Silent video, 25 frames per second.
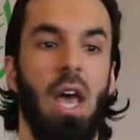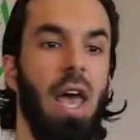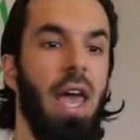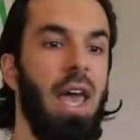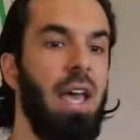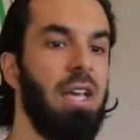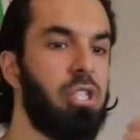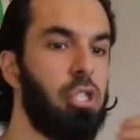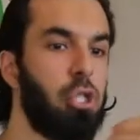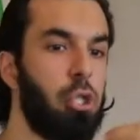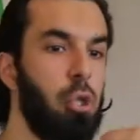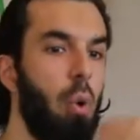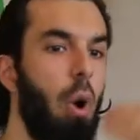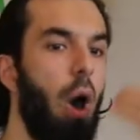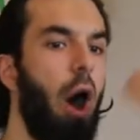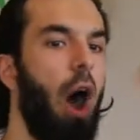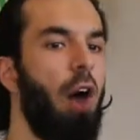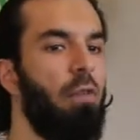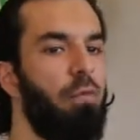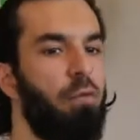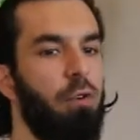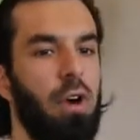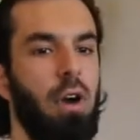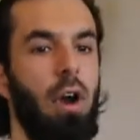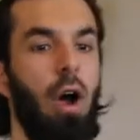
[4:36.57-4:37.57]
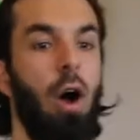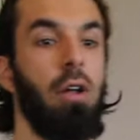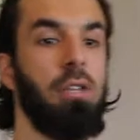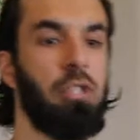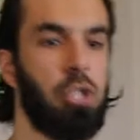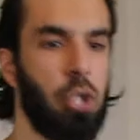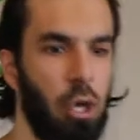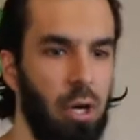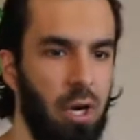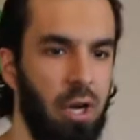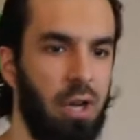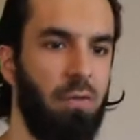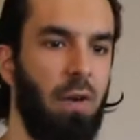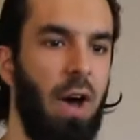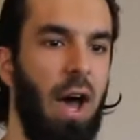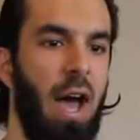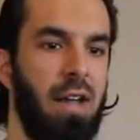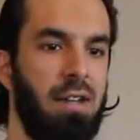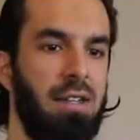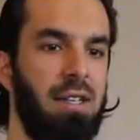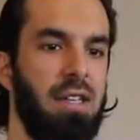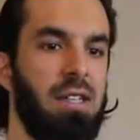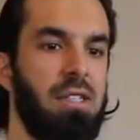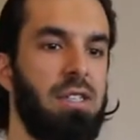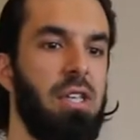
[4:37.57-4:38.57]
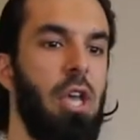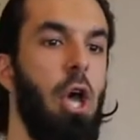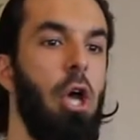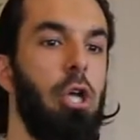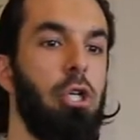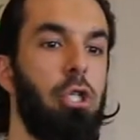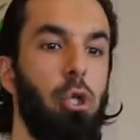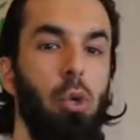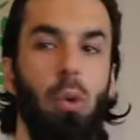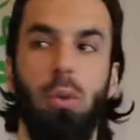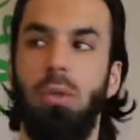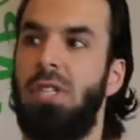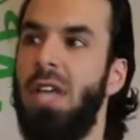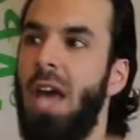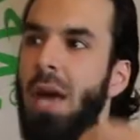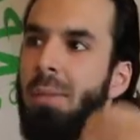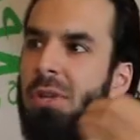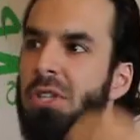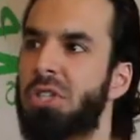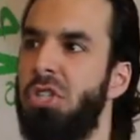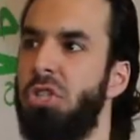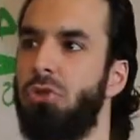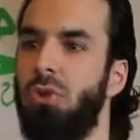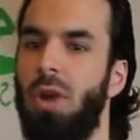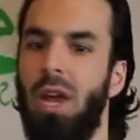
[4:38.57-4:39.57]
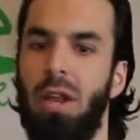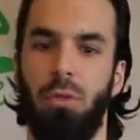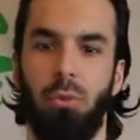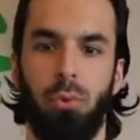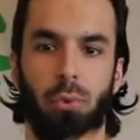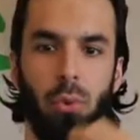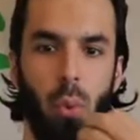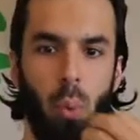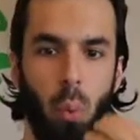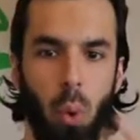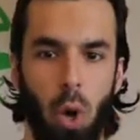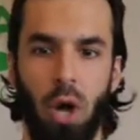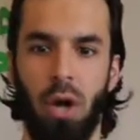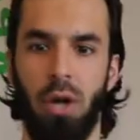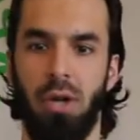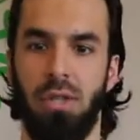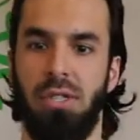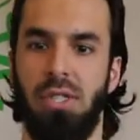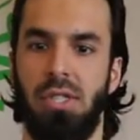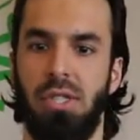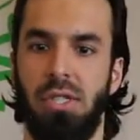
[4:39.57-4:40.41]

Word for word: is to offer alternative ideas, to demonstrate through words,